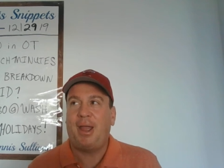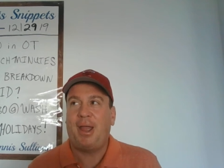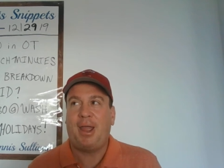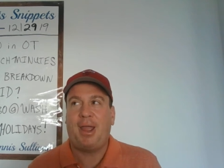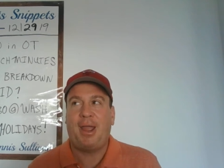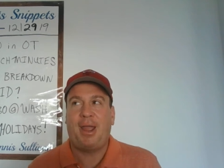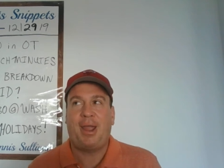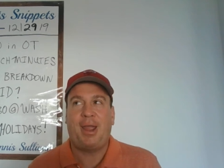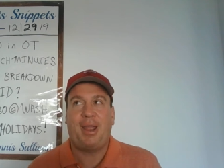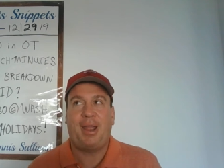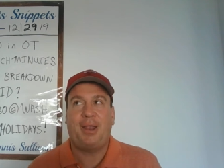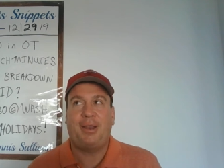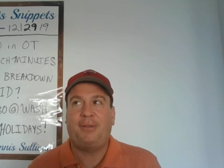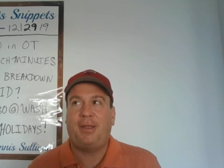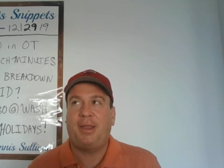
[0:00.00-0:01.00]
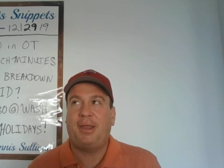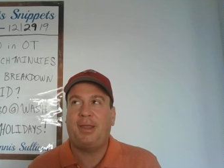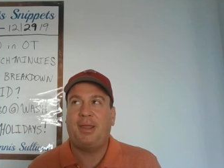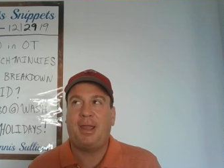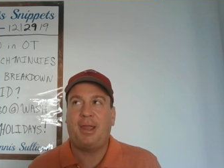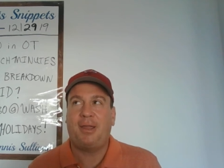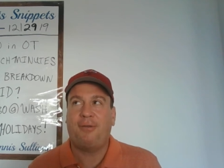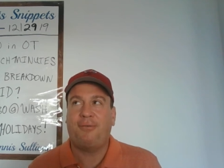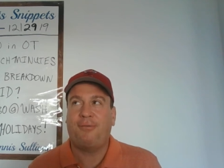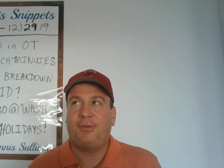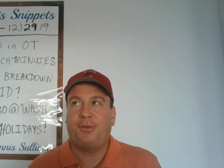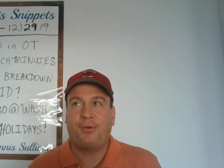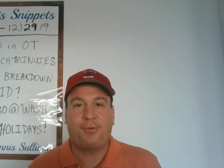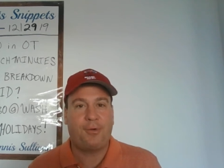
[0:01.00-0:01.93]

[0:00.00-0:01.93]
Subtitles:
and they gave the